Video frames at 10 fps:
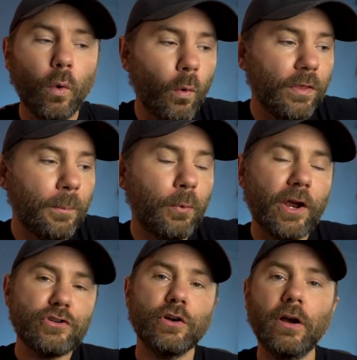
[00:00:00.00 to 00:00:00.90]
or the
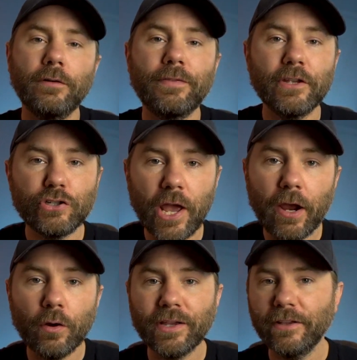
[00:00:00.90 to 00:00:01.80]
pressure of the
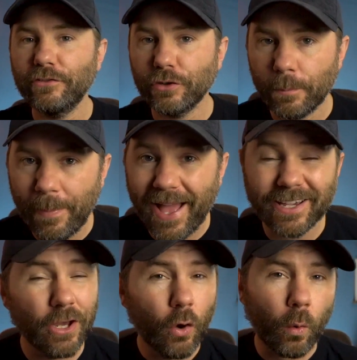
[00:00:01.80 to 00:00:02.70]
chair against your
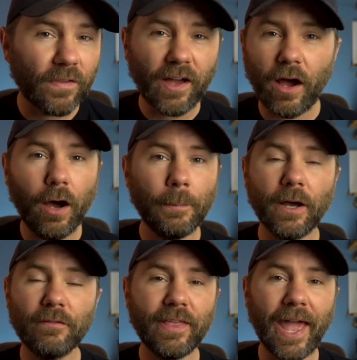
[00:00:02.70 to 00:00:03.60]
back, or the hum
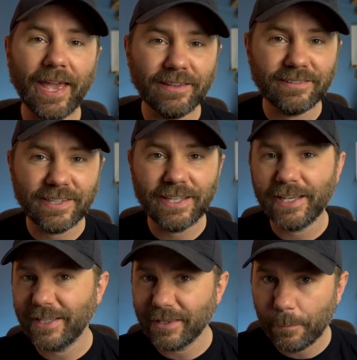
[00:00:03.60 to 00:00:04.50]
of the AC
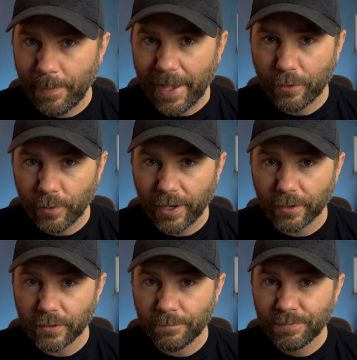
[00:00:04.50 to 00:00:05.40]
in the
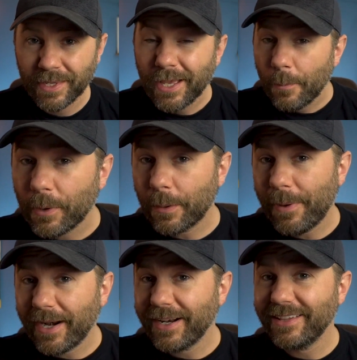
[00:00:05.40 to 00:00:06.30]
background. But I
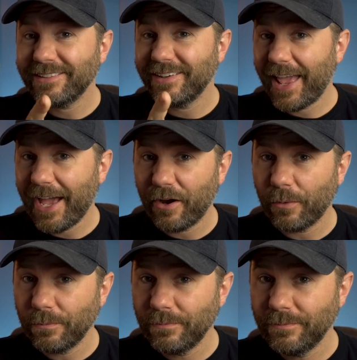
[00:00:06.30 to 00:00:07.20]
bet it is
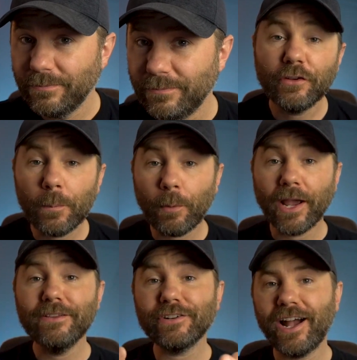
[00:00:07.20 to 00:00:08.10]
now. So our
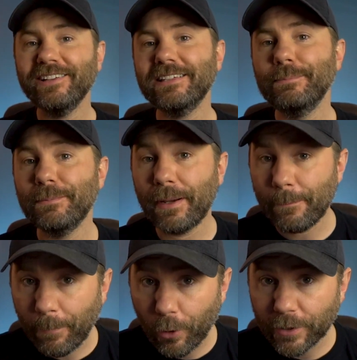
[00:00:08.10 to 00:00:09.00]
brains are constantly being
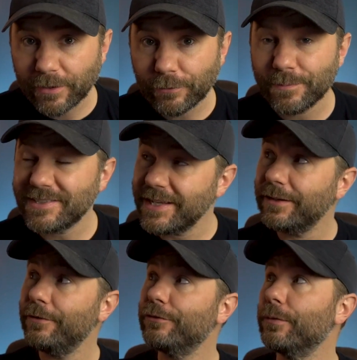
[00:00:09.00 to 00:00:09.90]
bombarded from
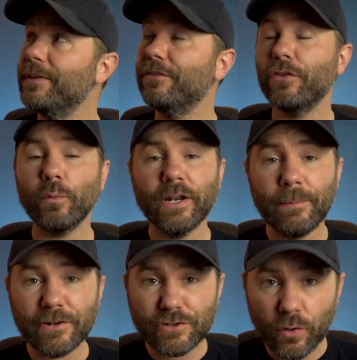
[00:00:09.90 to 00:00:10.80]
signals from this
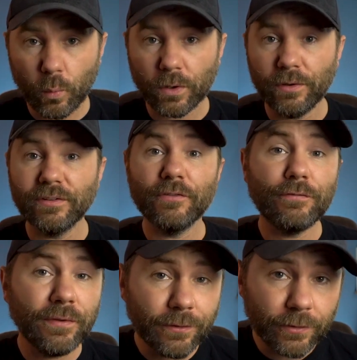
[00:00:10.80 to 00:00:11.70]
three-dimensional world
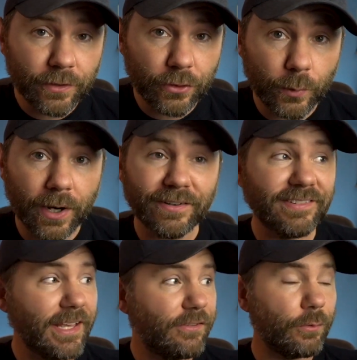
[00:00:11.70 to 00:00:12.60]
filtered through our
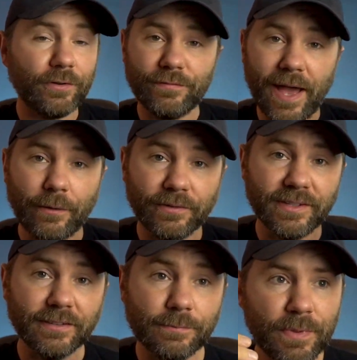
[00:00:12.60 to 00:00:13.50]
sensory
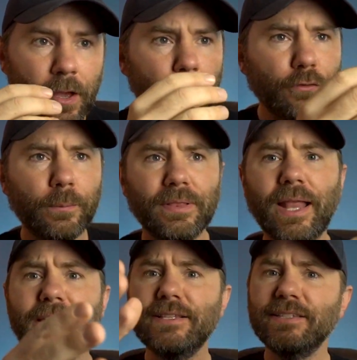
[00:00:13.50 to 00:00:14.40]
faculties, from
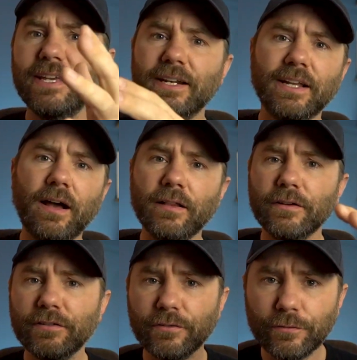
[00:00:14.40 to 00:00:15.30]
lights in
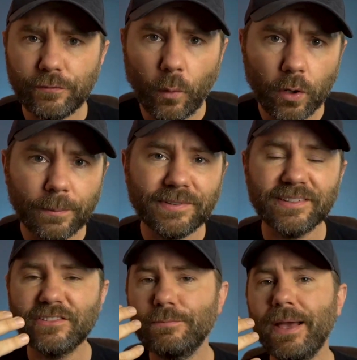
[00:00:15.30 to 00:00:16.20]
colors and forms
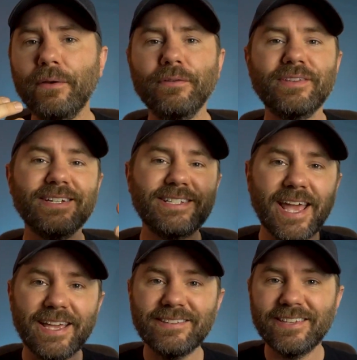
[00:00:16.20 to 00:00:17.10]
to smells and
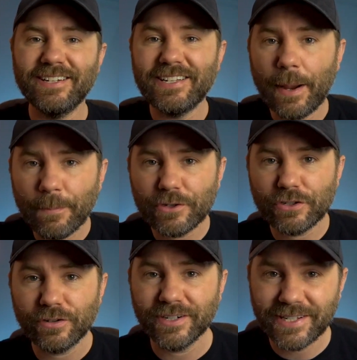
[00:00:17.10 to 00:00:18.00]
taste and
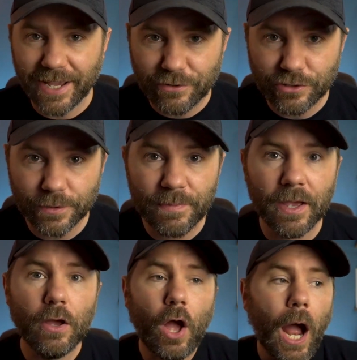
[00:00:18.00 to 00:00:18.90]
temperature and texture.
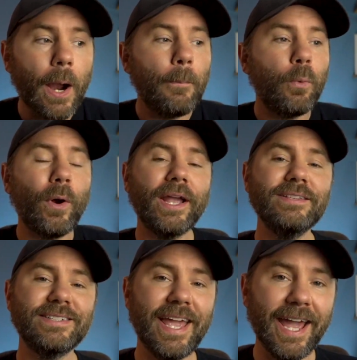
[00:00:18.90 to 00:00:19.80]
Our
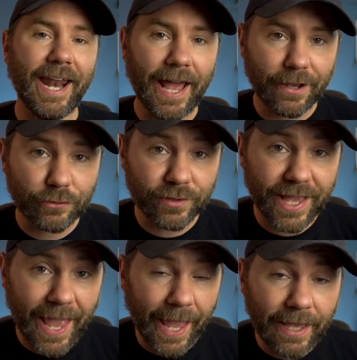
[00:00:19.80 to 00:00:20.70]
brains can't
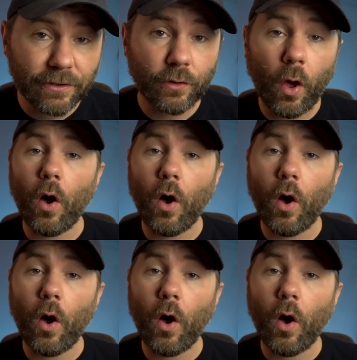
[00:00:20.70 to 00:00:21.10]
actually handle